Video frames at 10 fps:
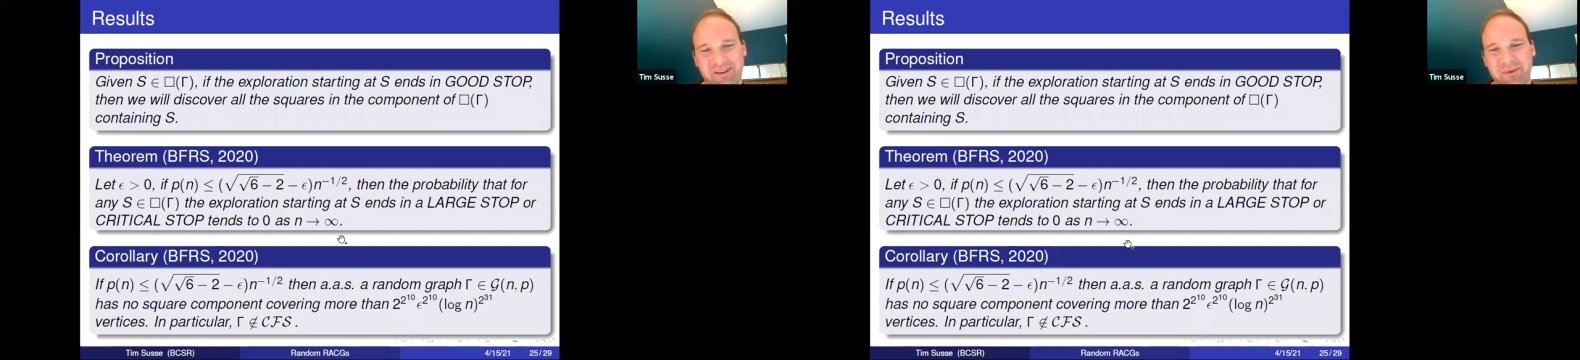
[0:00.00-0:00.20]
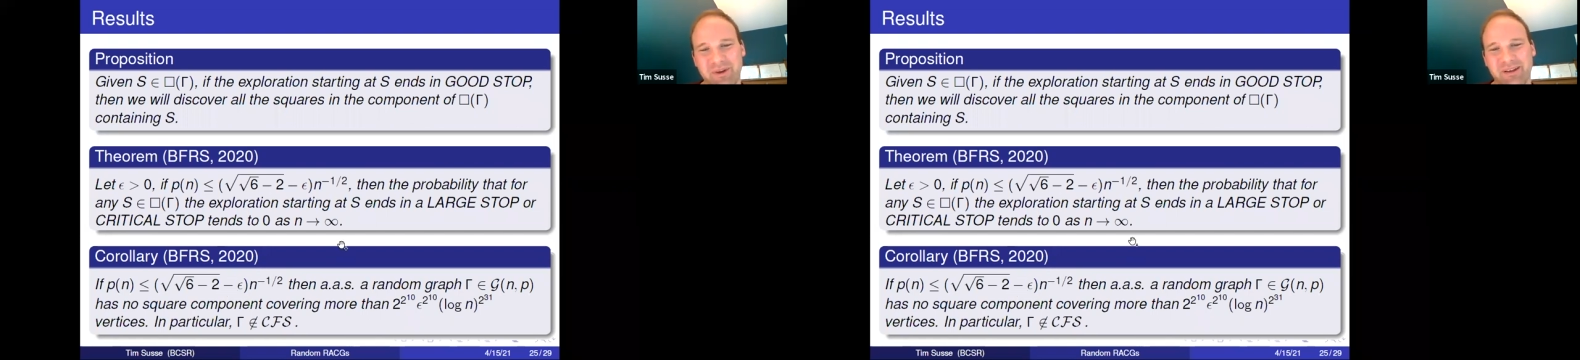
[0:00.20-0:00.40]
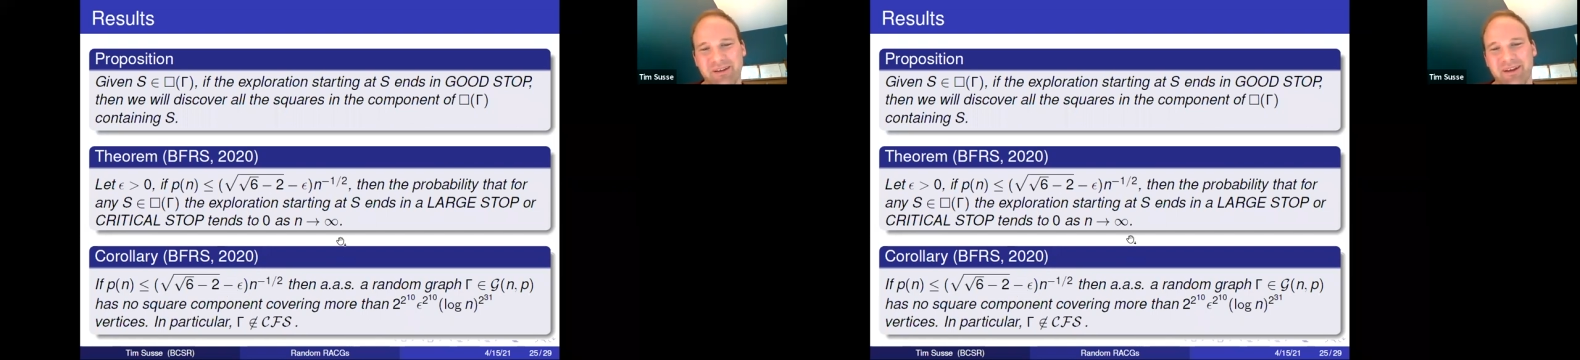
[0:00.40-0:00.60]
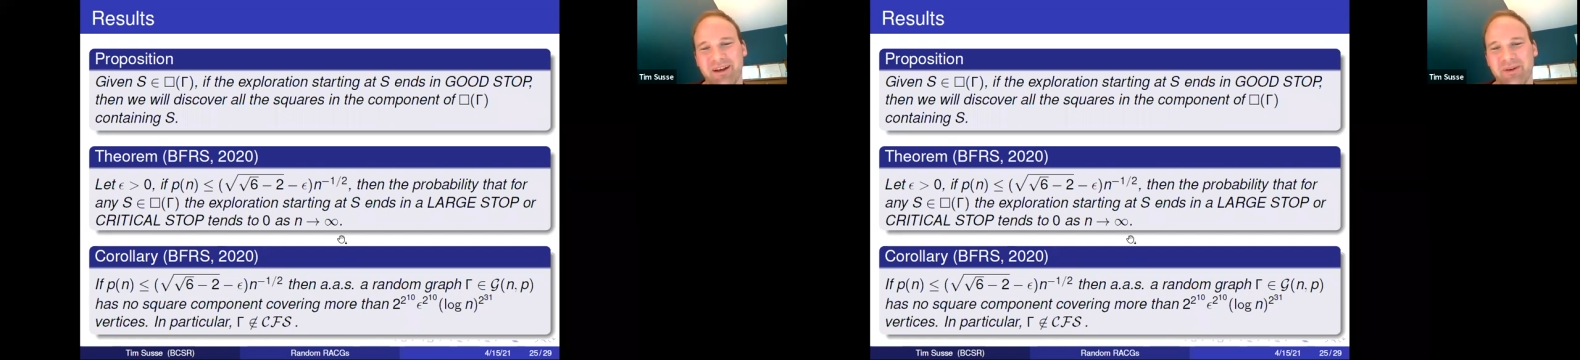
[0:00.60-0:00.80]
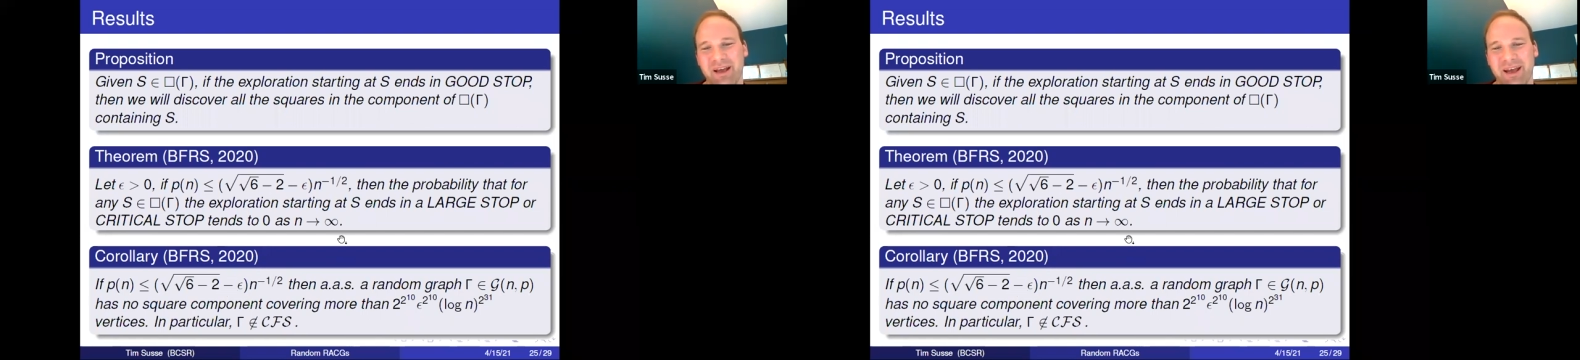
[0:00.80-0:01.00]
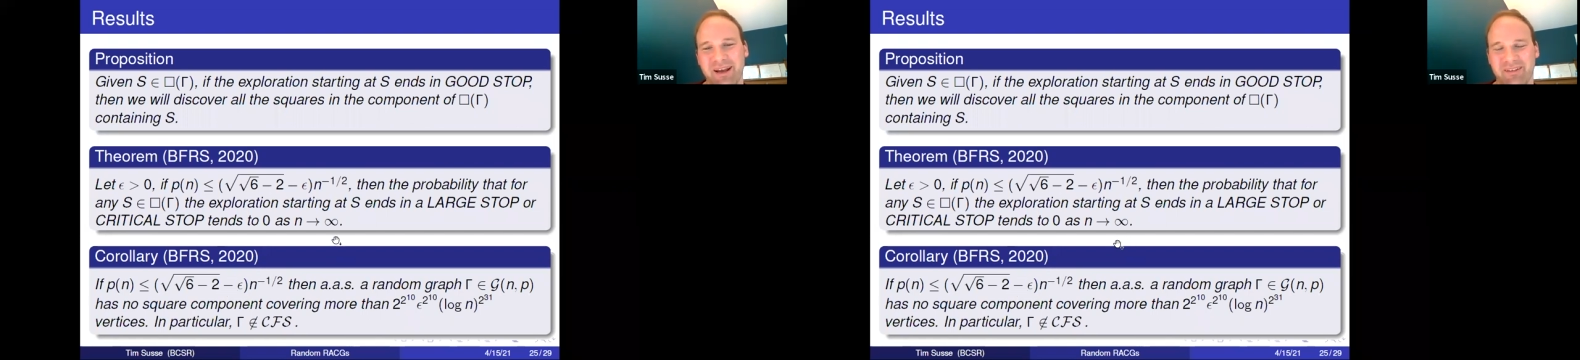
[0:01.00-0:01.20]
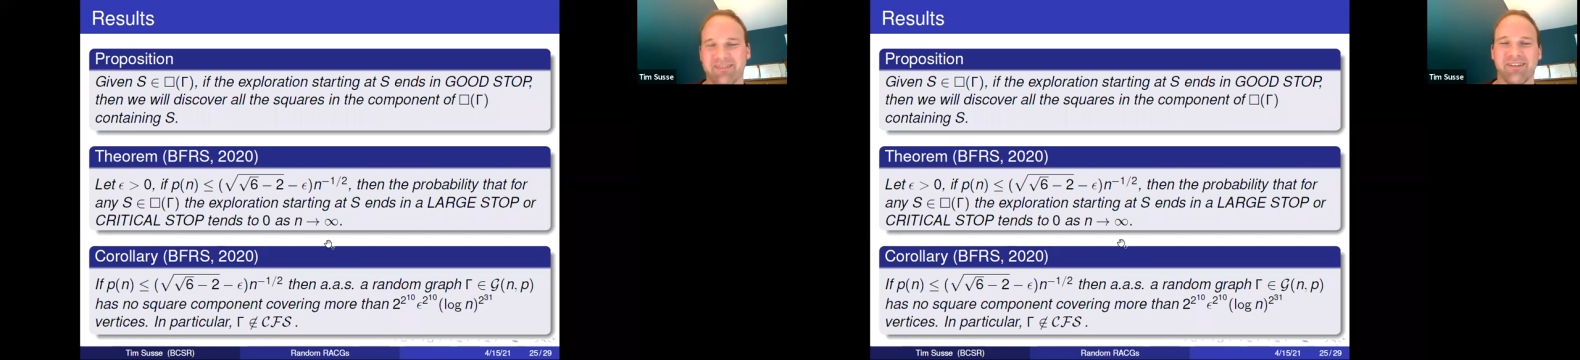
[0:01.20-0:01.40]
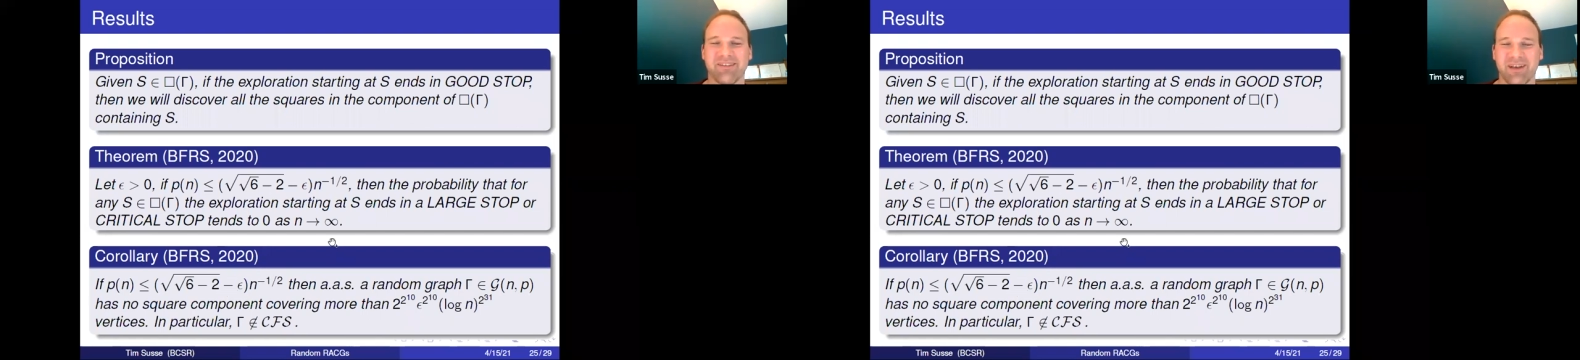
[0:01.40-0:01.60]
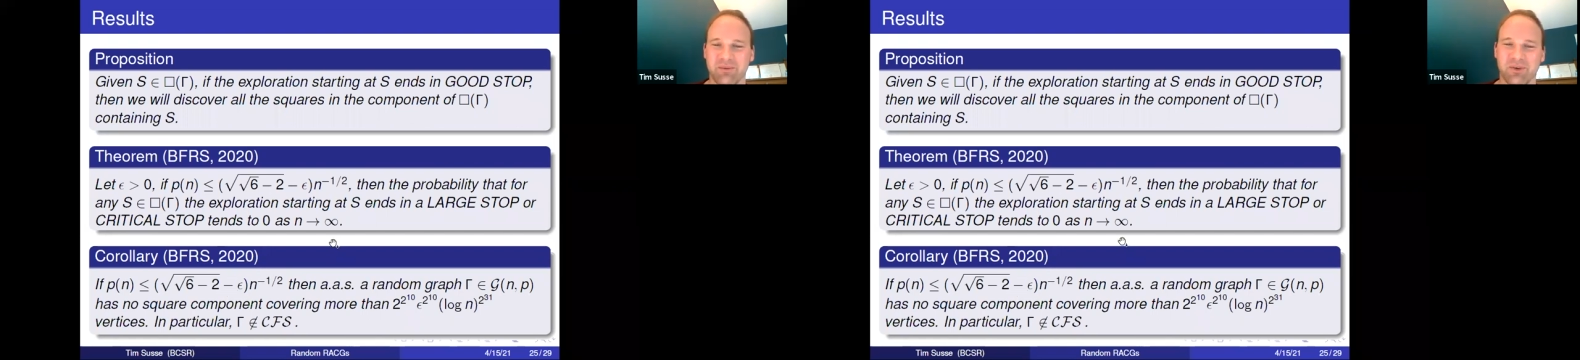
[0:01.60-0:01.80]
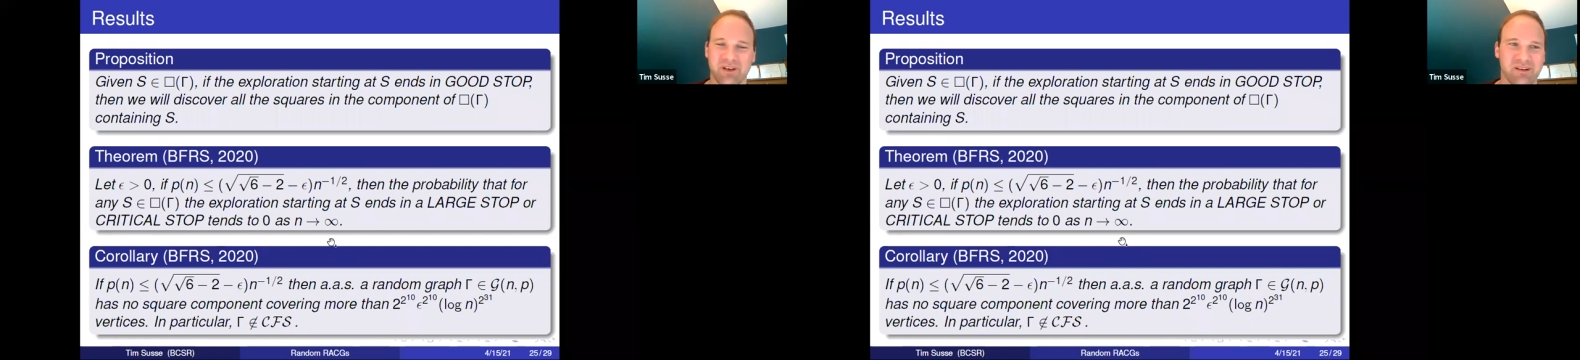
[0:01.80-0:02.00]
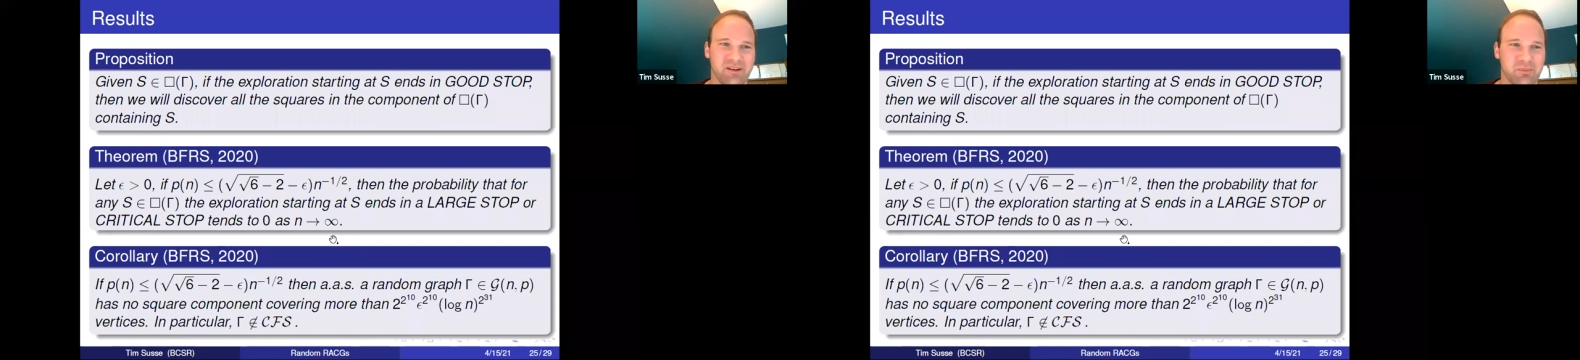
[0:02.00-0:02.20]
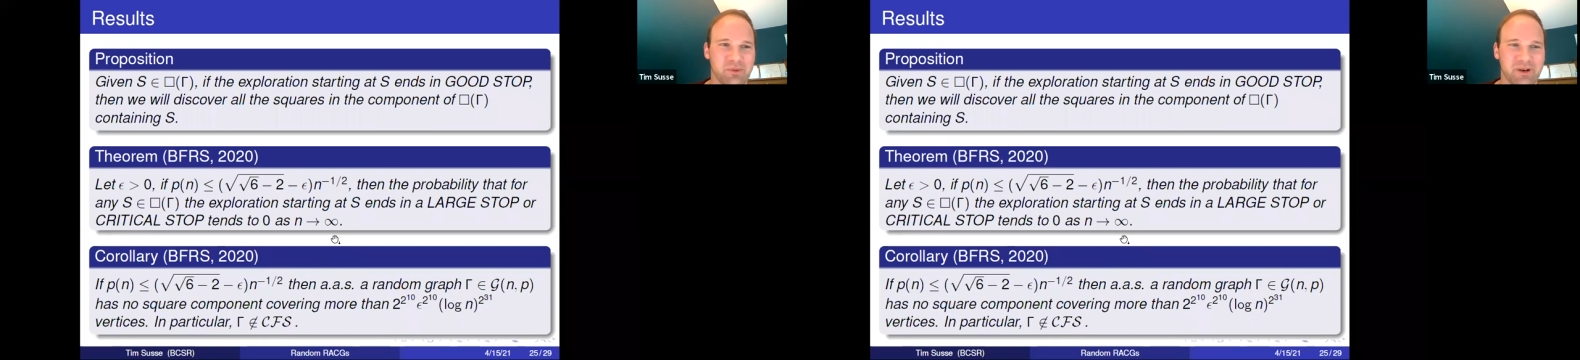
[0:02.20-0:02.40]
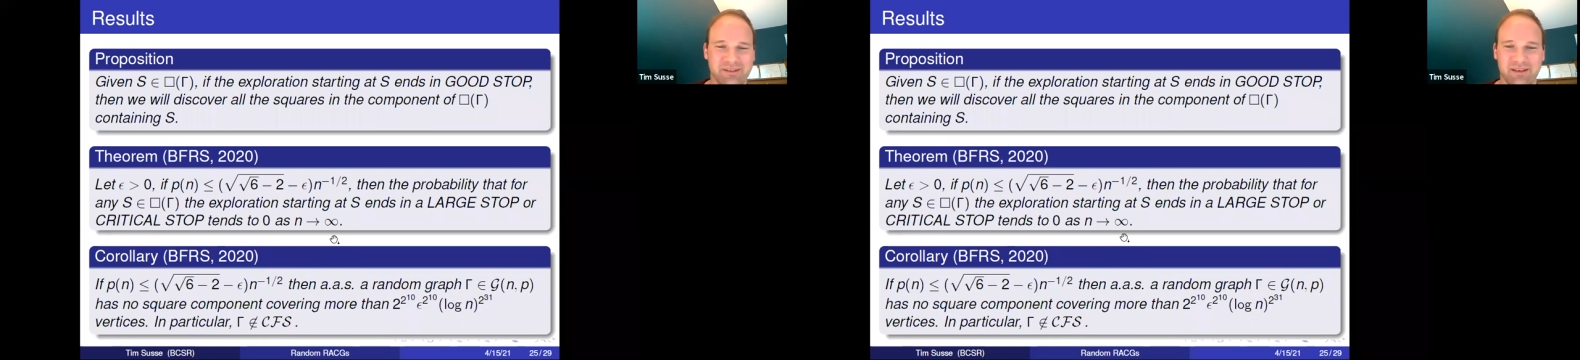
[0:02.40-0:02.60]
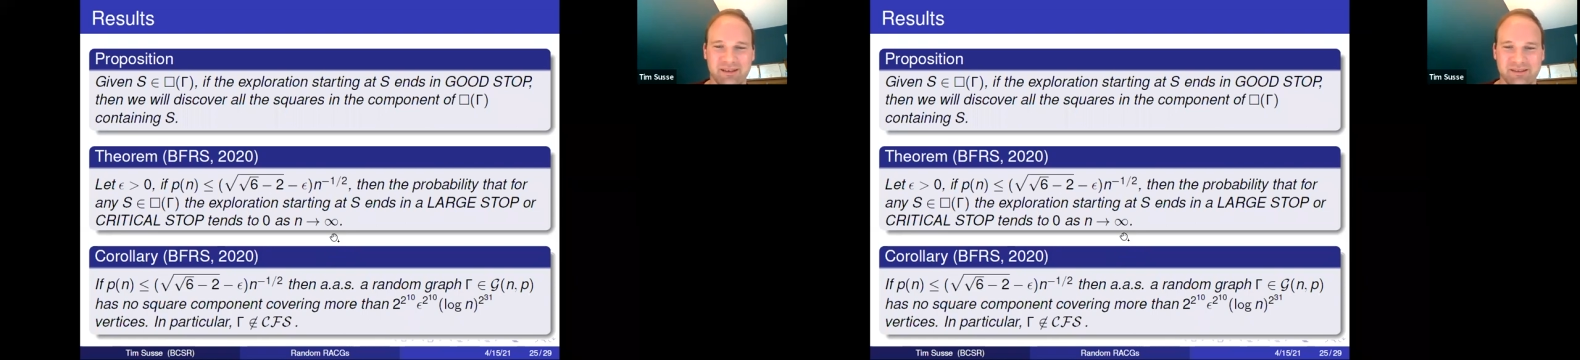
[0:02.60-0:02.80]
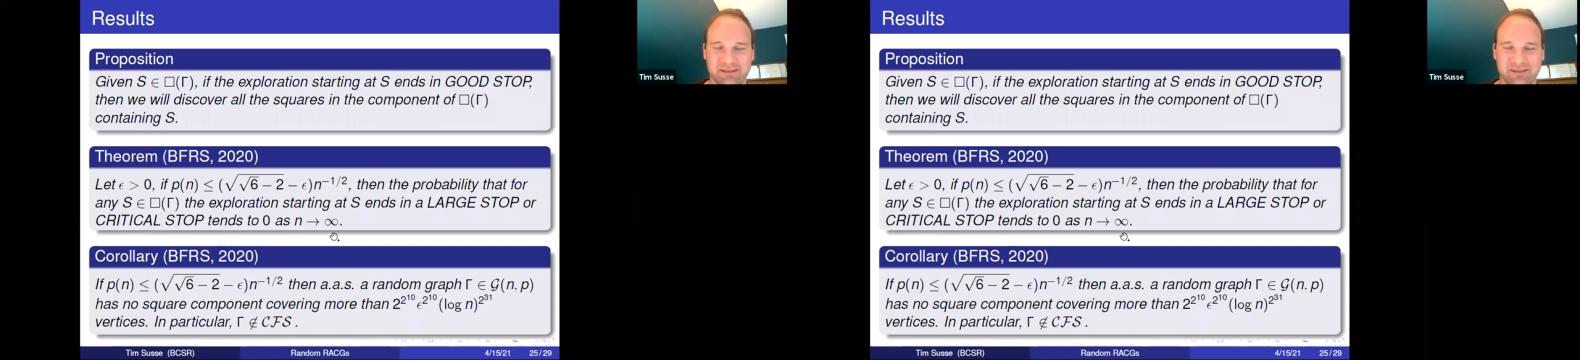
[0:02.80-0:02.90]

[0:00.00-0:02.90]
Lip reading: how we analyze the subcritical process.